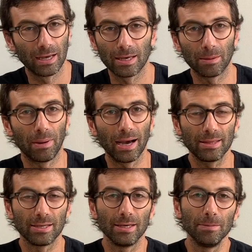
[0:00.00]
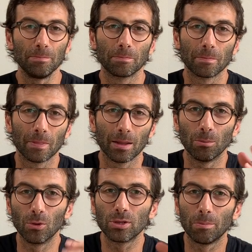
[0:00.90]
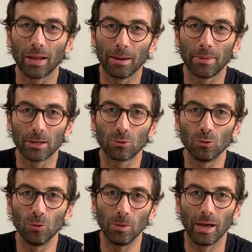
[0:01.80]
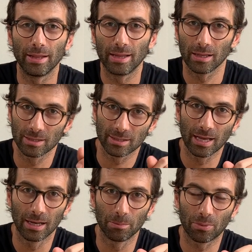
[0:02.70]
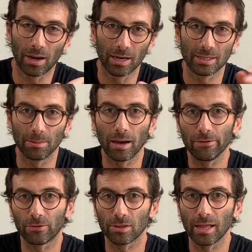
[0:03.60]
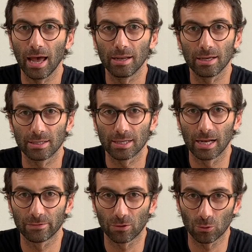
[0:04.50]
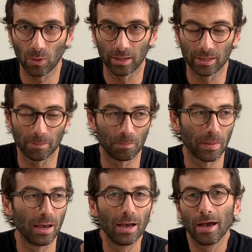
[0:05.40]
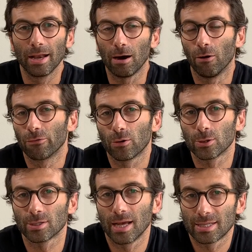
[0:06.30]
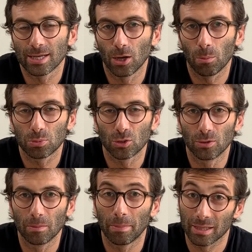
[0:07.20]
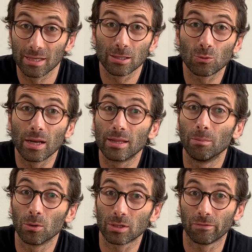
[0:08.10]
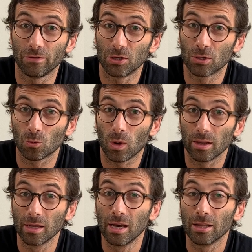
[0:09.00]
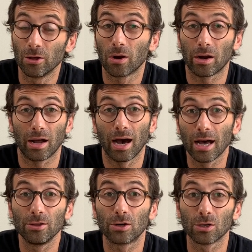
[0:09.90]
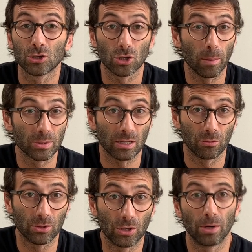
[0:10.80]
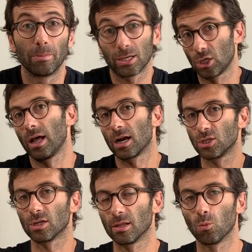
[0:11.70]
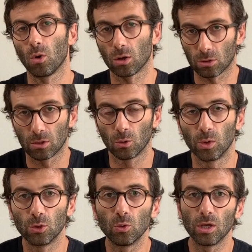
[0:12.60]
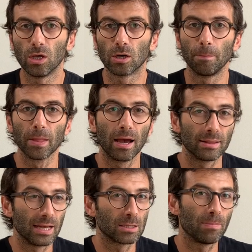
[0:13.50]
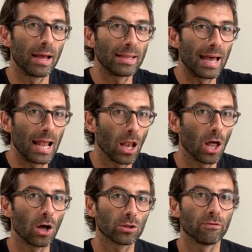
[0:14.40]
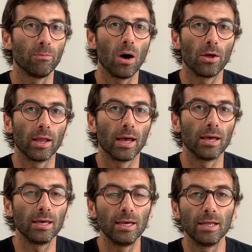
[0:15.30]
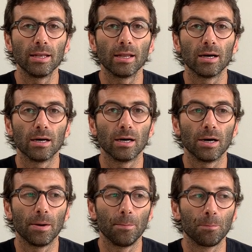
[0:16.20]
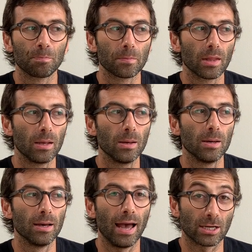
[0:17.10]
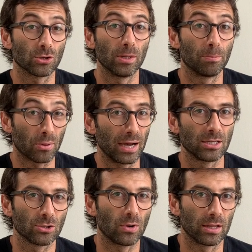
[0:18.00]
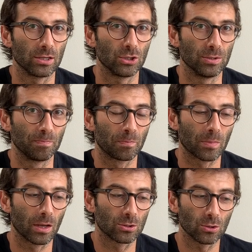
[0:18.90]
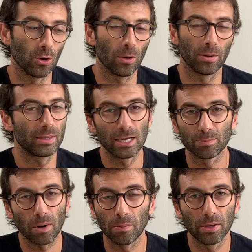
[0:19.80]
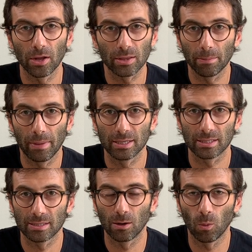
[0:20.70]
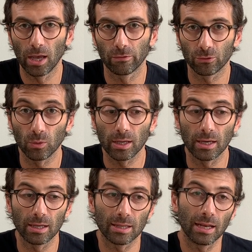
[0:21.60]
He buy tea, multiply by two, and that is selling price. He buy for 10, he sells for 20. Now, of course, that's an option, but this is really the most efficient one. There are other shops out there, much larger than what uh, we do here, that spend a lot of money in um, actually price strategy. So that's probably not the best uh, way of doing it.